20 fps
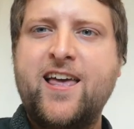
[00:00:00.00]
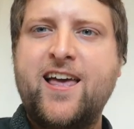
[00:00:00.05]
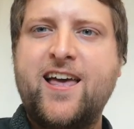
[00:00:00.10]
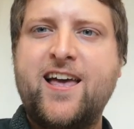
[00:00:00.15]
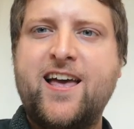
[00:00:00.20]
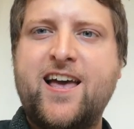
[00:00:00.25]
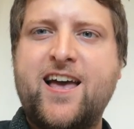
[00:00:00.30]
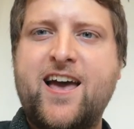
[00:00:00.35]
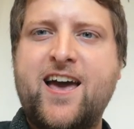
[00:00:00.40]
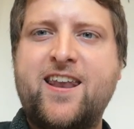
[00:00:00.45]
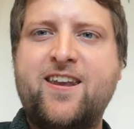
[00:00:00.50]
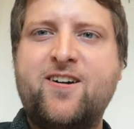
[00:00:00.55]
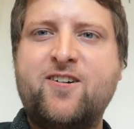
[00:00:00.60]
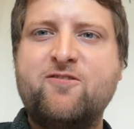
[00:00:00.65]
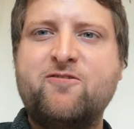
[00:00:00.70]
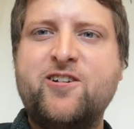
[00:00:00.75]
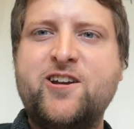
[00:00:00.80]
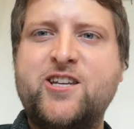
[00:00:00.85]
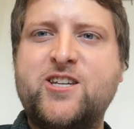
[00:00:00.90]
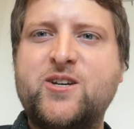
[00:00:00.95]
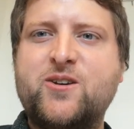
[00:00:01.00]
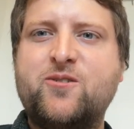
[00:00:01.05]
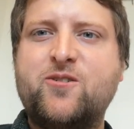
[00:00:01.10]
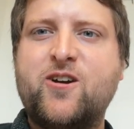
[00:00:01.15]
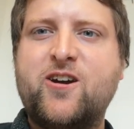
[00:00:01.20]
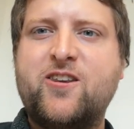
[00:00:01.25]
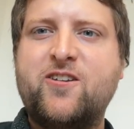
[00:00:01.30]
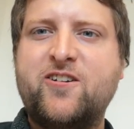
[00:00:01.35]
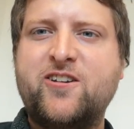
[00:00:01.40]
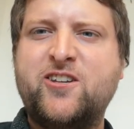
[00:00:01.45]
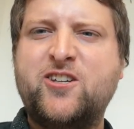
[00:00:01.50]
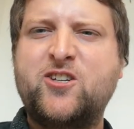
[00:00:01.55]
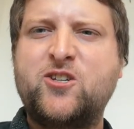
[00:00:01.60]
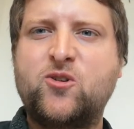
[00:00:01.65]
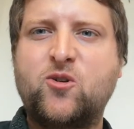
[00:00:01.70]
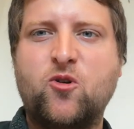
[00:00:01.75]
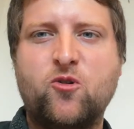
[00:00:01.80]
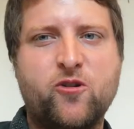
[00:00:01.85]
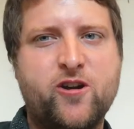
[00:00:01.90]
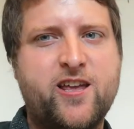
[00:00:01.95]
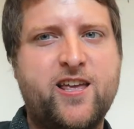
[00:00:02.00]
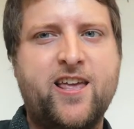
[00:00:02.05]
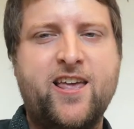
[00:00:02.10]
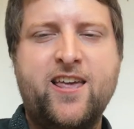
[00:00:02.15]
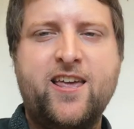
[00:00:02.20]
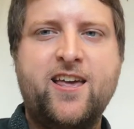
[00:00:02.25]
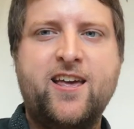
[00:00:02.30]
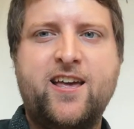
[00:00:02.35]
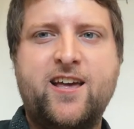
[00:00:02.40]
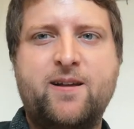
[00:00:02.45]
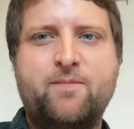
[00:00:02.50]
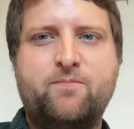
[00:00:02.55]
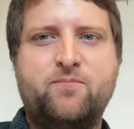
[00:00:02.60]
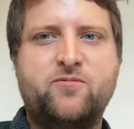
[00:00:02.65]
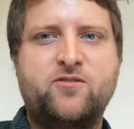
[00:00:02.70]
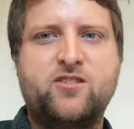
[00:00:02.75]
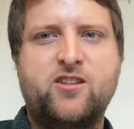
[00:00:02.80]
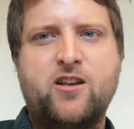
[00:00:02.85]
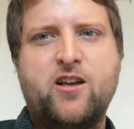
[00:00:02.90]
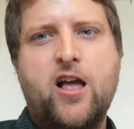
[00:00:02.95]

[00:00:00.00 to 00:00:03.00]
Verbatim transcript: uh, and I'll read you a nice story um,